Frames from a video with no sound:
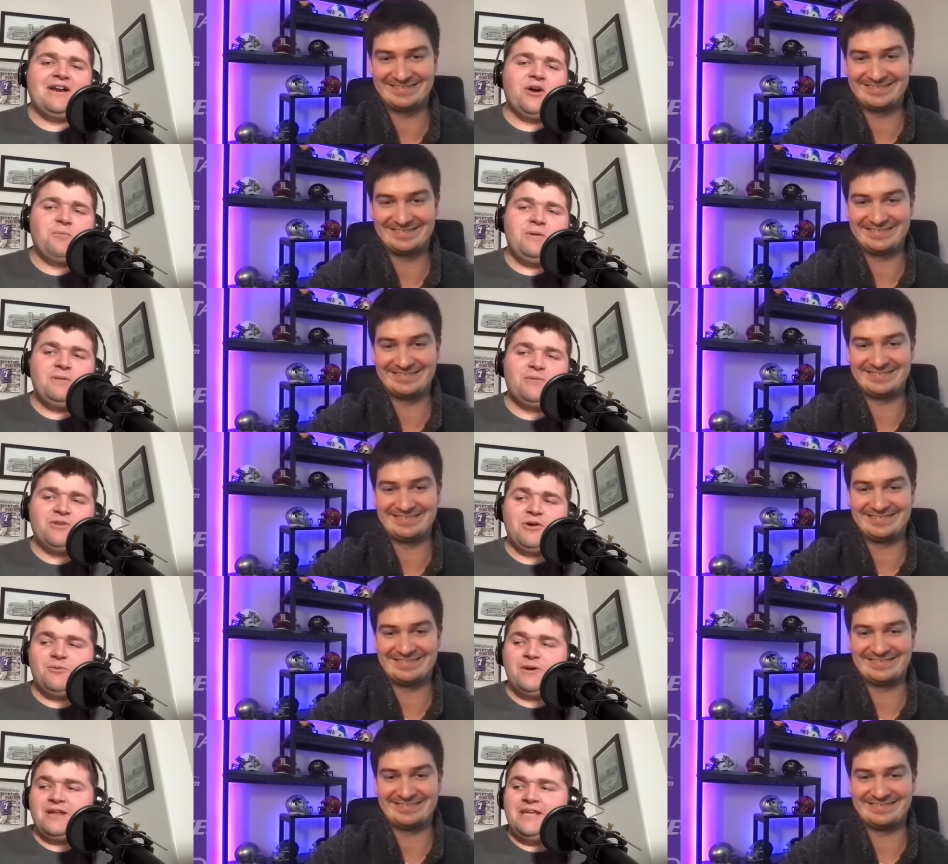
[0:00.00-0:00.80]
Speaker 1: know people
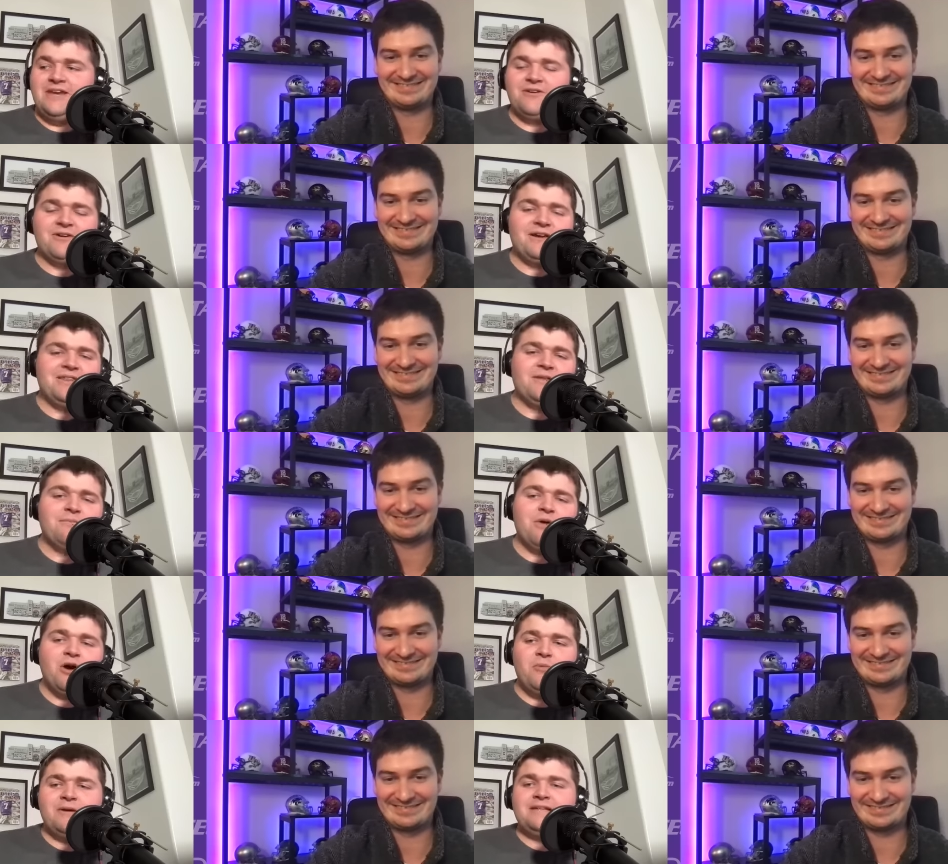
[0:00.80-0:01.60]
don't want to hear it in the
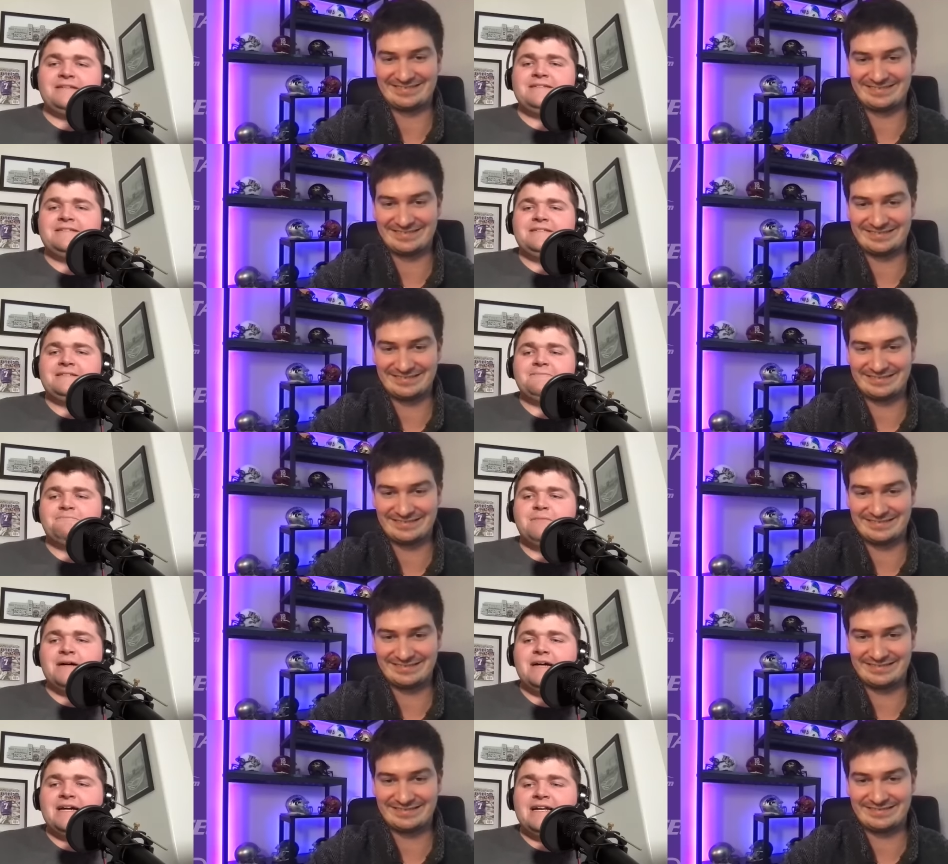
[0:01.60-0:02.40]
moment,
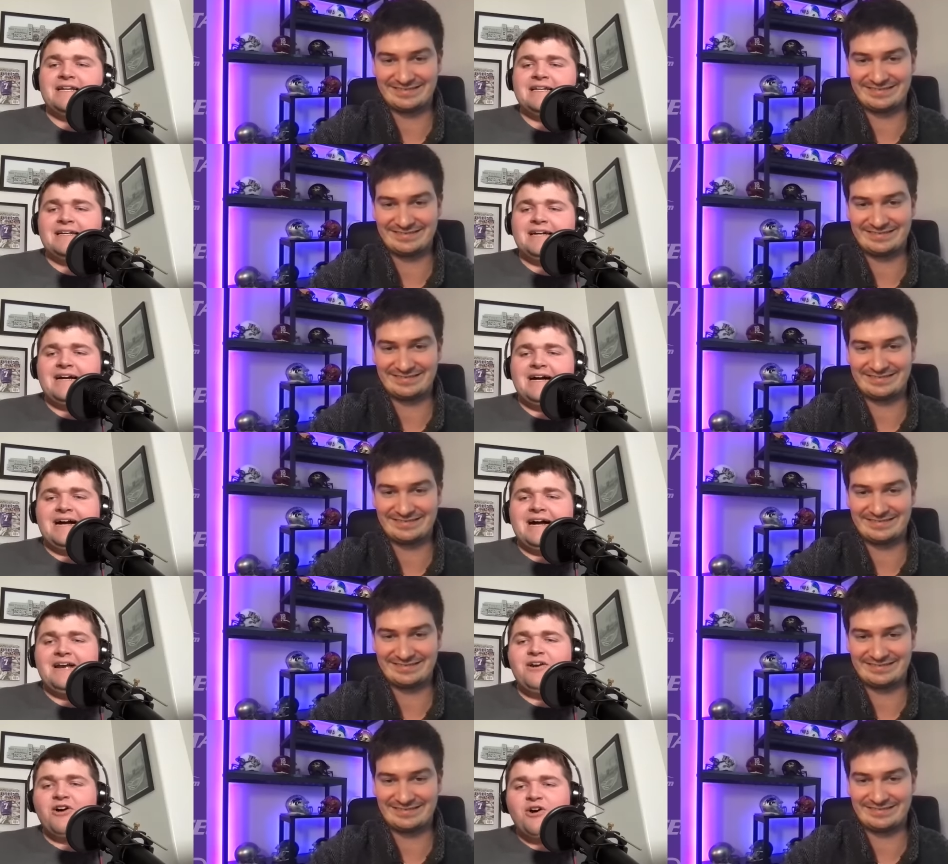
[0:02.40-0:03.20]
but
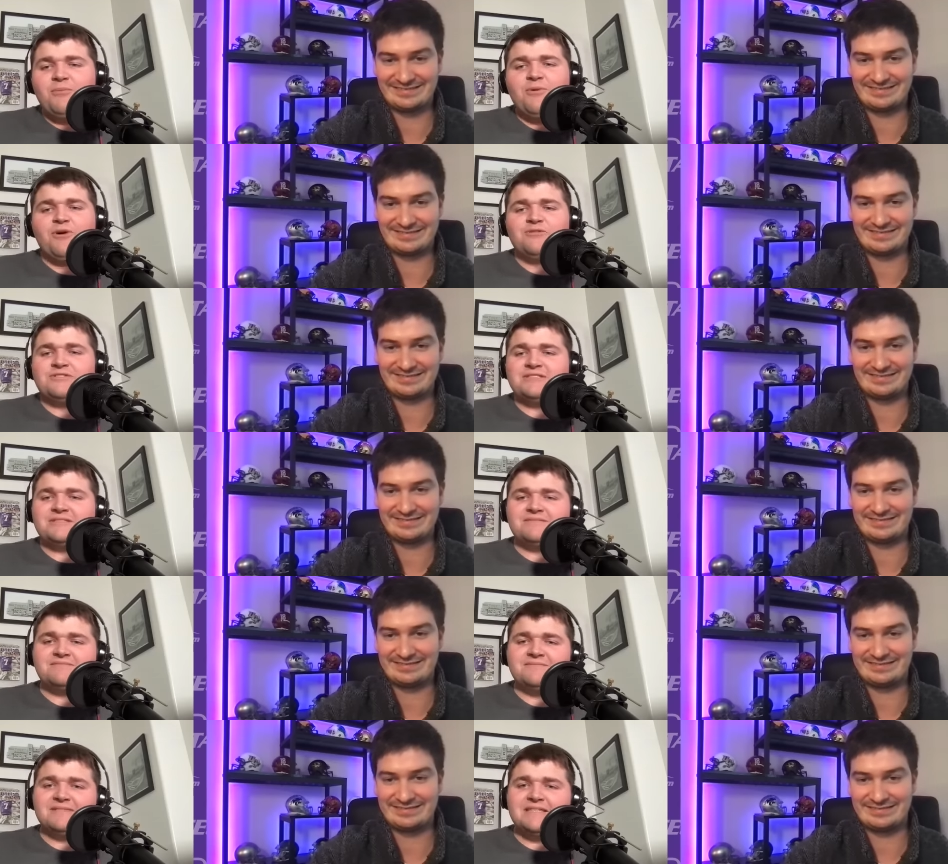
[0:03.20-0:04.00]
I almost
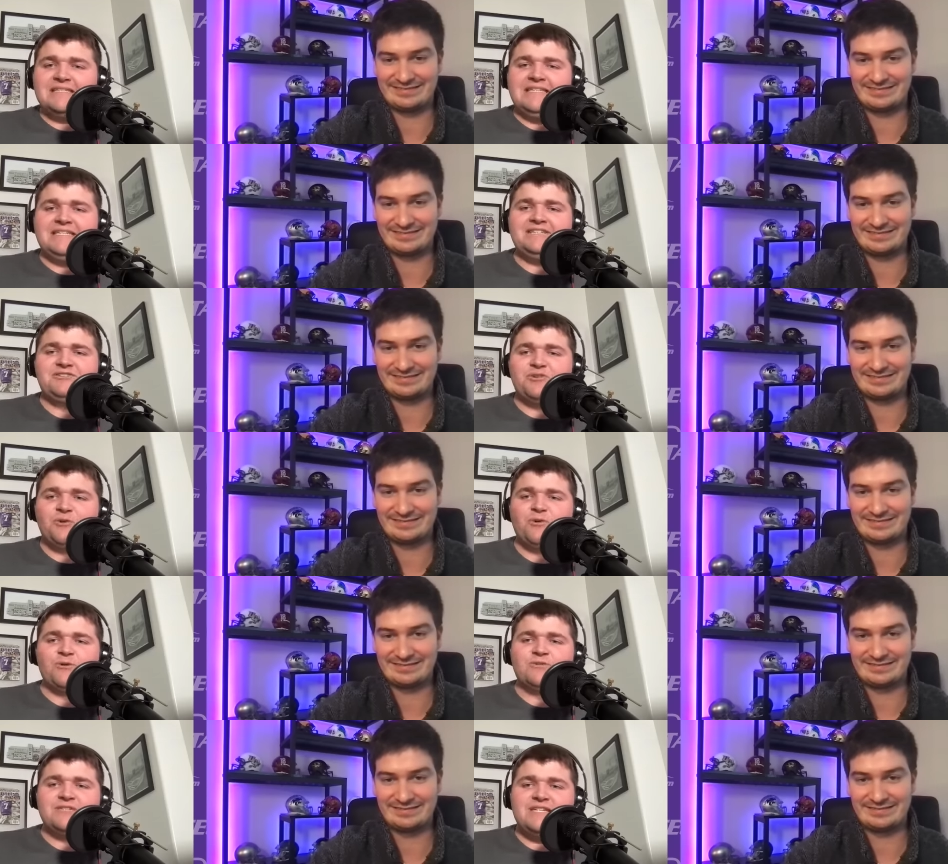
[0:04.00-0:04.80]
lean
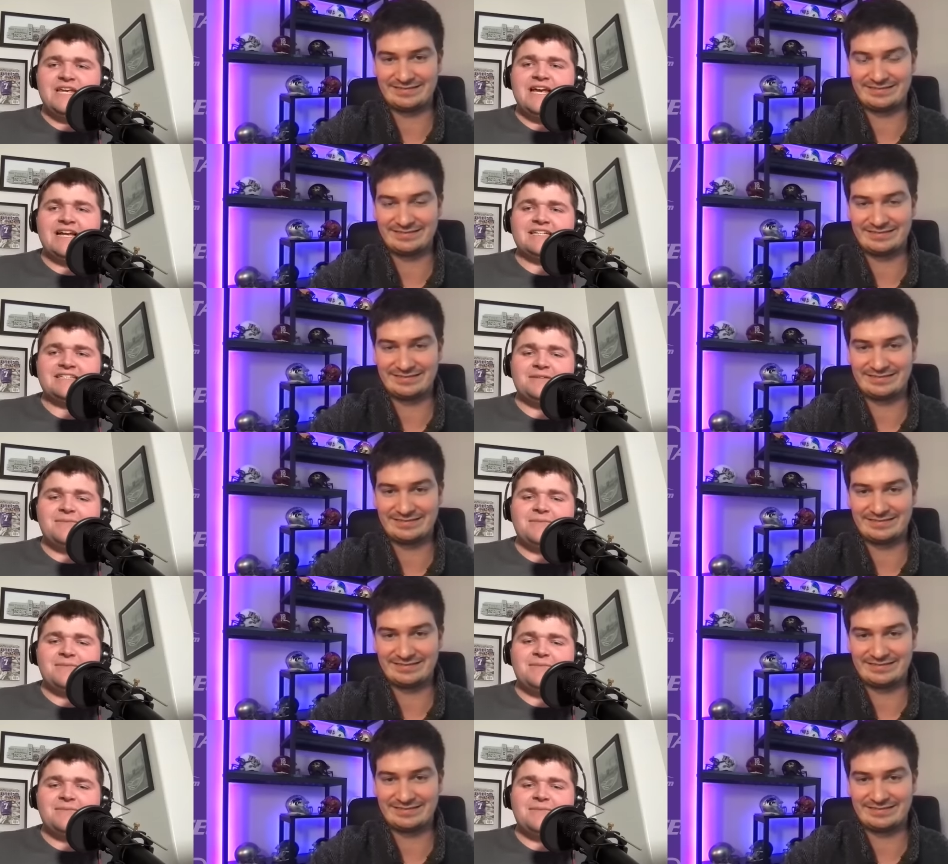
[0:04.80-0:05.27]
towards yes.